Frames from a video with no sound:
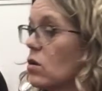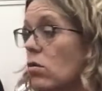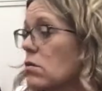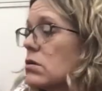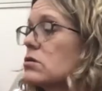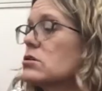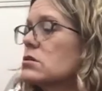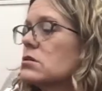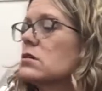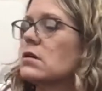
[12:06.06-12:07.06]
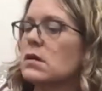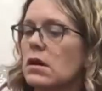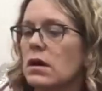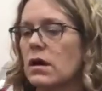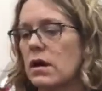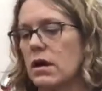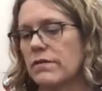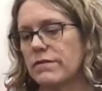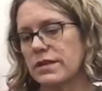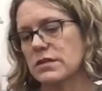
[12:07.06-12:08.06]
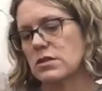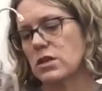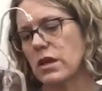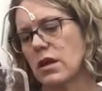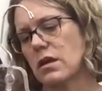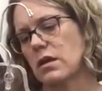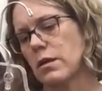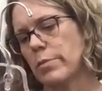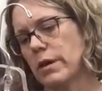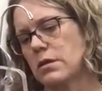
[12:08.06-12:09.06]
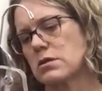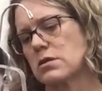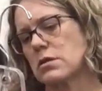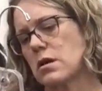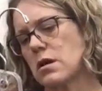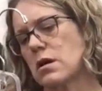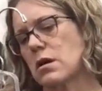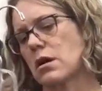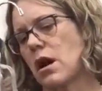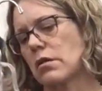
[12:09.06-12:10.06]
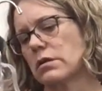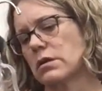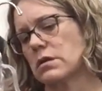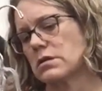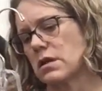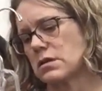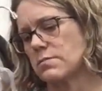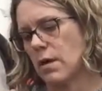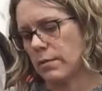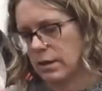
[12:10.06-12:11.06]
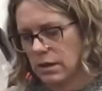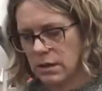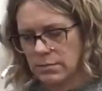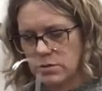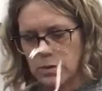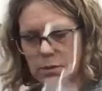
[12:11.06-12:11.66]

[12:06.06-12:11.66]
orange. Uh, vintage again a bit. Uh, Garland, size small, medium, twenty